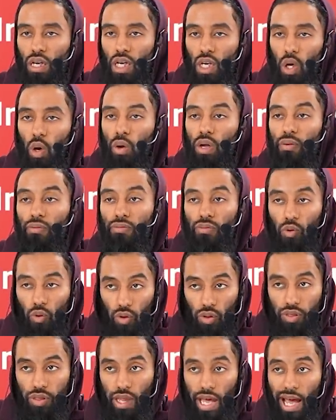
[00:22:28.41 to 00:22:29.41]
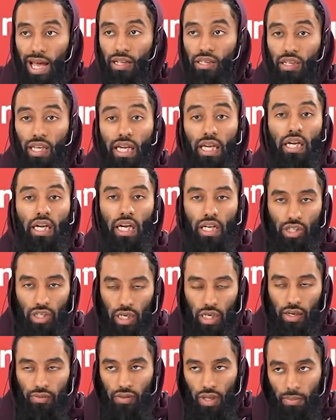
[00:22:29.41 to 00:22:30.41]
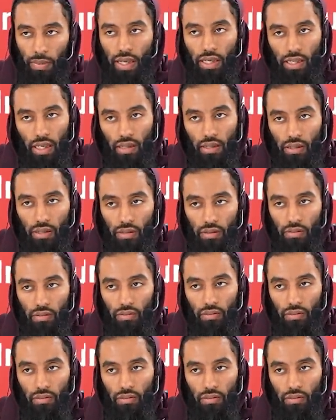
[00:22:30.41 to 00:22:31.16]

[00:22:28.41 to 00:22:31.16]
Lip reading: going forth and engaging in, if that makes sense,